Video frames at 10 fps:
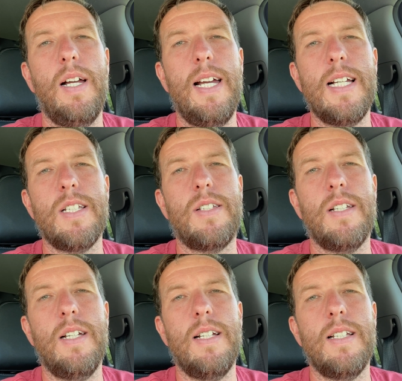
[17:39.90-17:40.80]
is
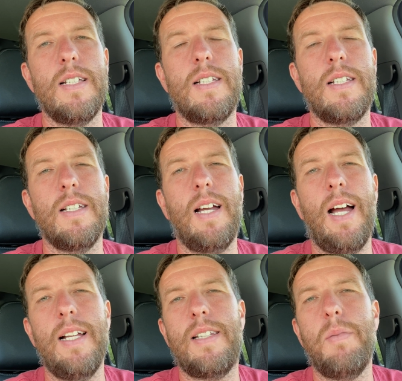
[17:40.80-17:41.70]

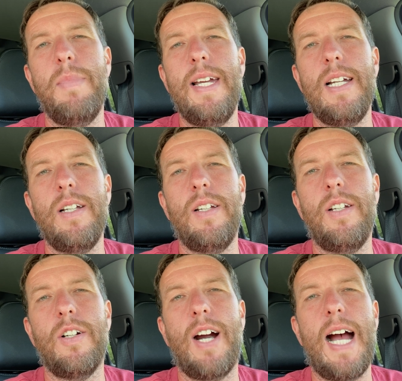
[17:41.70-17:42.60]
to me,
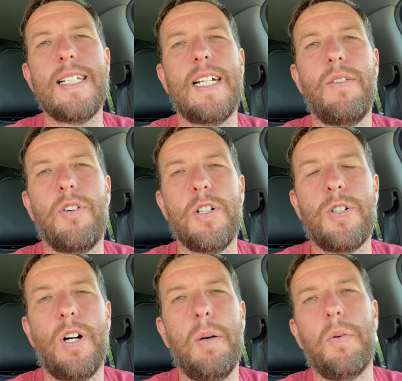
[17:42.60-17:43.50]
you're asking for
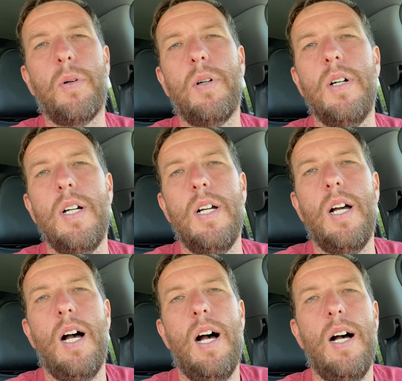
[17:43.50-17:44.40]
trouble.
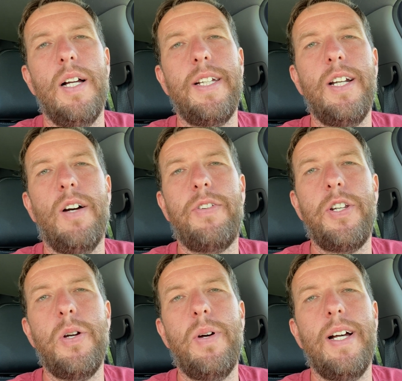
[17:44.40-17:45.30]
If you
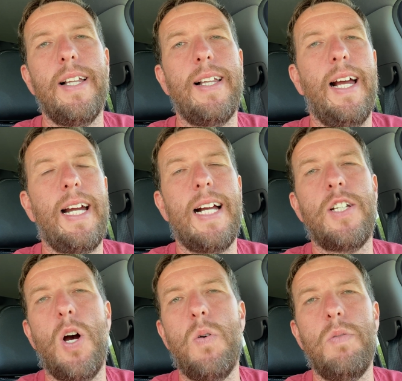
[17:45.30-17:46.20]
do it like I
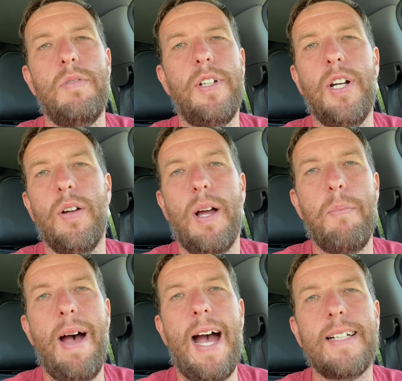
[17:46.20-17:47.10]
towed, that
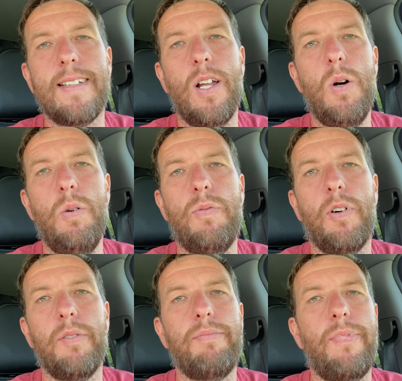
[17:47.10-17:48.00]
max load
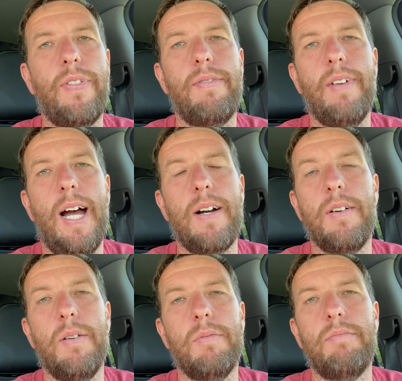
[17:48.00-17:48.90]
for,
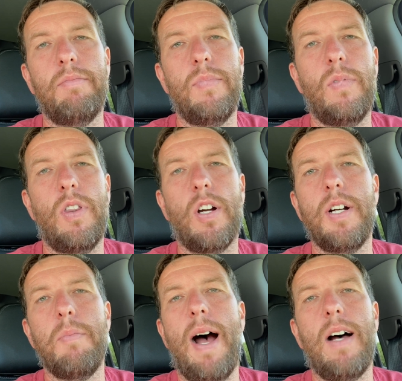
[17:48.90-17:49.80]

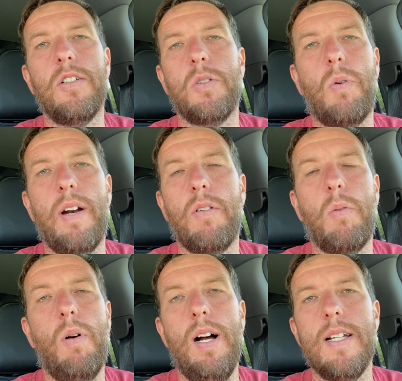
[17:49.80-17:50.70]
30 miles or whatever
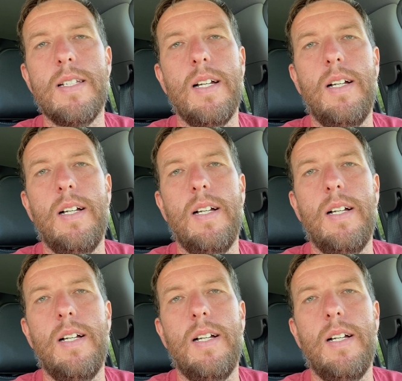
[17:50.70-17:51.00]
it was,